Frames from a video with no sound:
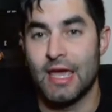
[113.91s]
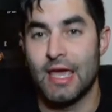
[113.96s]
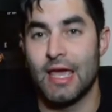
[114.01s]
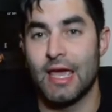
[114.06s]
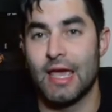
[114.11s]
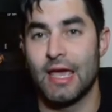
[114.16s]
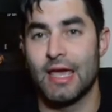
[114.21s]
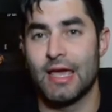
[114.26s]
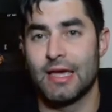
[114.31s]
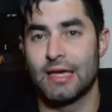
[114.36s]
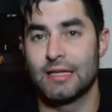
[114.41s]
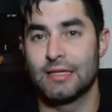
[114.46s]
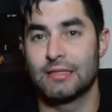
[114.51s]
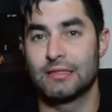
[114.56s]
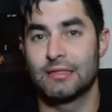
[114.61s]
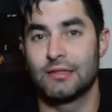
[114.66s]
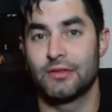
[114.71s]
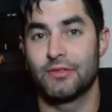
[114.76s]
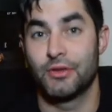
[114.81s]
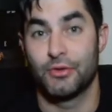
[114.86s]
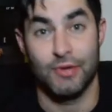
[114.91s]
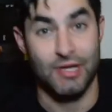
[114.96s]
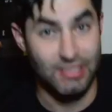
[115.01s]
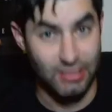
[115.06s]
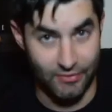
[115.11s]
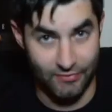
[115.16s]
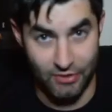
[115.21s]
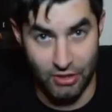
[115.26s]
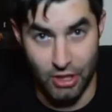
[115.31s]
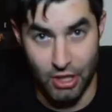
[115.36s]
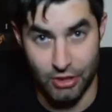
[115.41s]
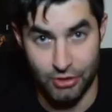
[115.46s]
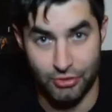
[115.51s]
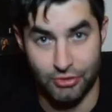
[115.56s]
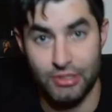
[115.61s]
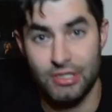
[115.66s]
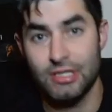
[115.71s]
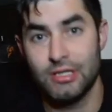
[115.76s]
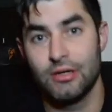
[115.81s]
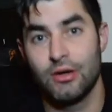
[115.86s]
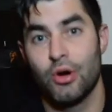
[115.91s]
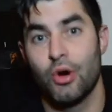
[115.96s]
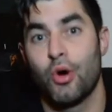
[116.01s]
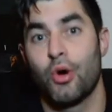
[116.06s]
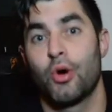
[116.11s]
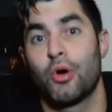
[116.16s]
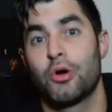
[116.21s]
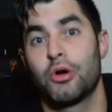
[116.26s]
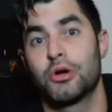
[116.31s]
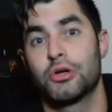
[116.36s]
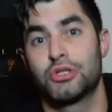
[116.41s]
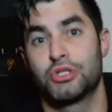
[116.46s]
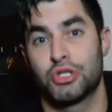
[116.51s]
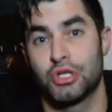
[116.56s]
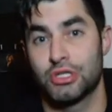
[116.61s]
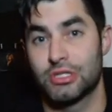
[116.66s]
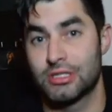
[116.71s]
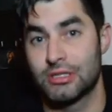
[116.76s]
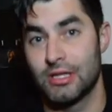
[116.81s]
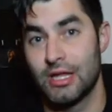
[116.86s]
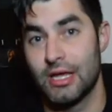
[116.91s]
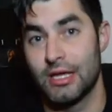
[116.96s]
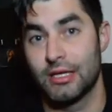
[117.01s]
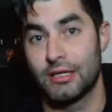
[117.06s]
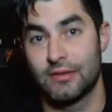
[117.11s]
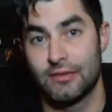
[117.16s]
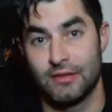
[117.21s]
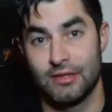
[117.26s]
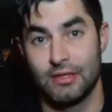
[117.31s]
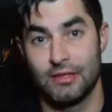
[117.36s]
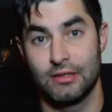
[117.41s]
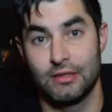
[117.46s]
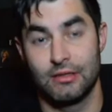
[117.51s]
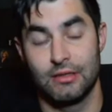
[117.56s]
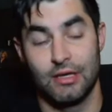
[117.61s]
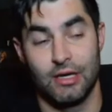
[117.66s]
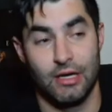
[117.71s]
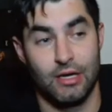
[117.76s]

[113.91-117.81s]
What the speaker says: And the rest of the country, or just like the,